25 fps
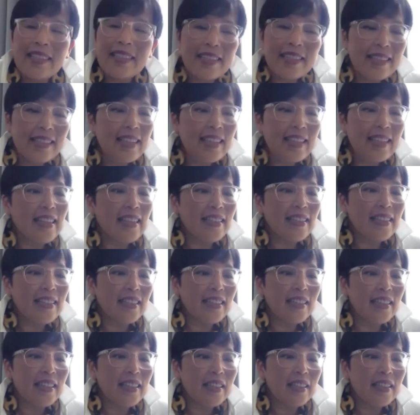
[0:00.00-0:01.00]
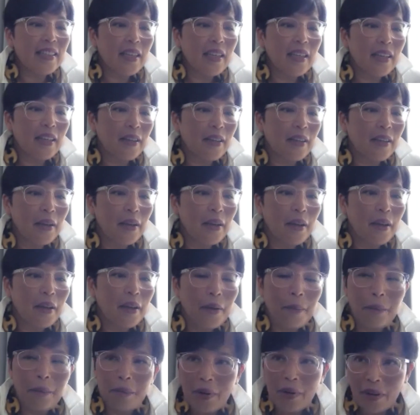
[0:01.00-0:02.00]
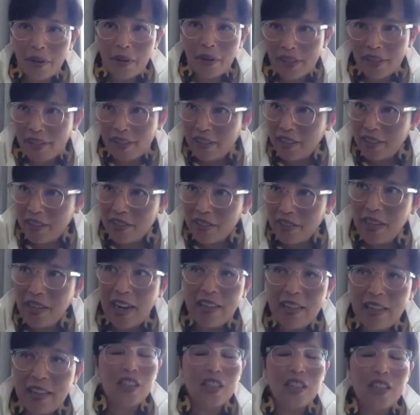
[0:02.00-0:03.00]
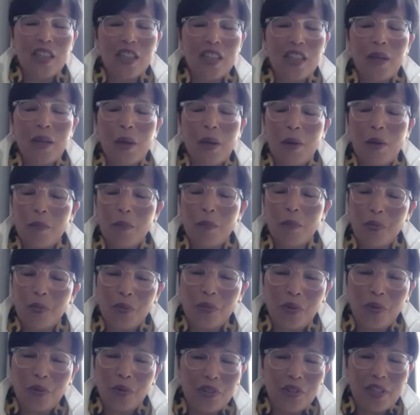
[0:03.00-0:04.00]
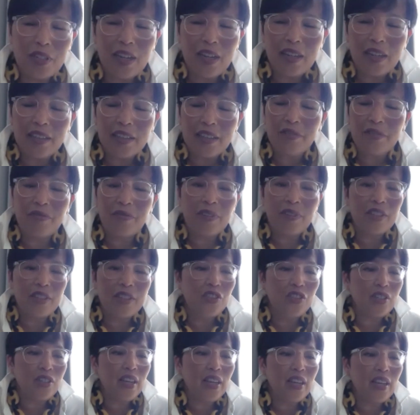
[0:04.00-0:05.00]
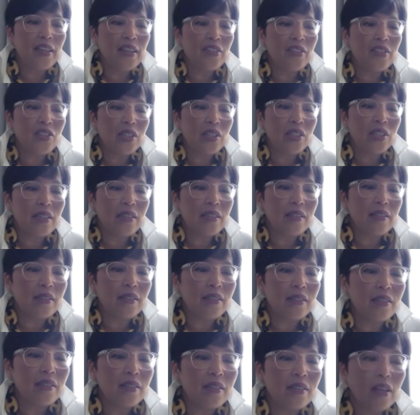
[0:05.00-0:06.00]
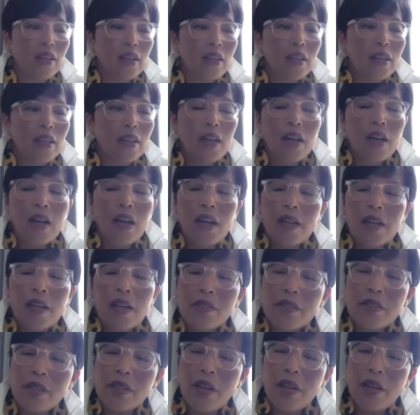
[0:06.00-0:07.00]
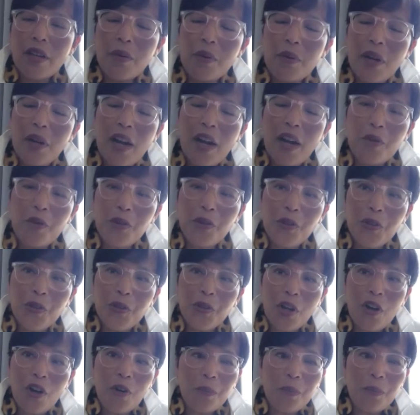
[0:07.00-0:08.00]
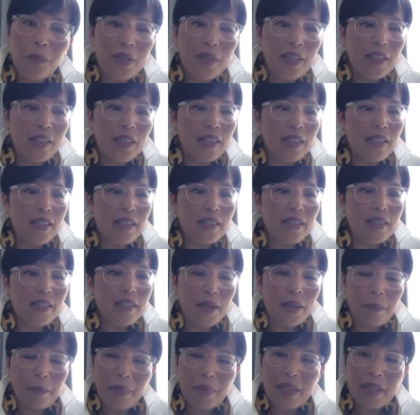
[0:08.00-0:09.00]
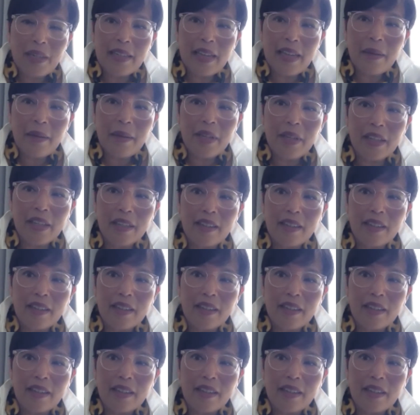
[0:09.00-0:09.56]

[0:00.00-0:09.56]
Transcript: extended marketing strategy, product differentiations. So how do you cope in this pandemic?